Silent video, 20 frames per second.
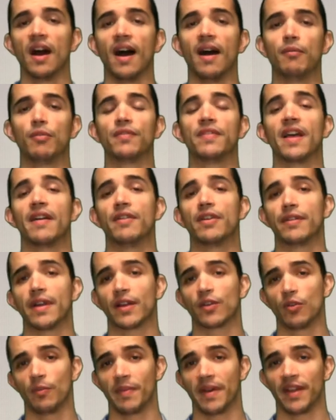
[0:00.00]
I would never
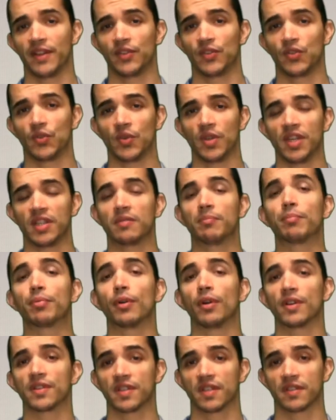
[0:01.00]
recommend to eat
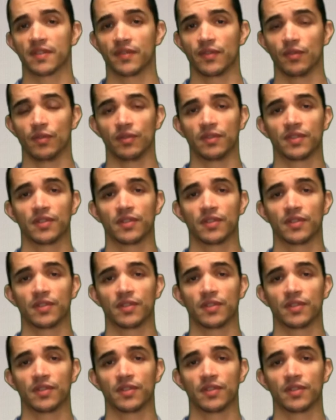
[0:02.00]
processed food.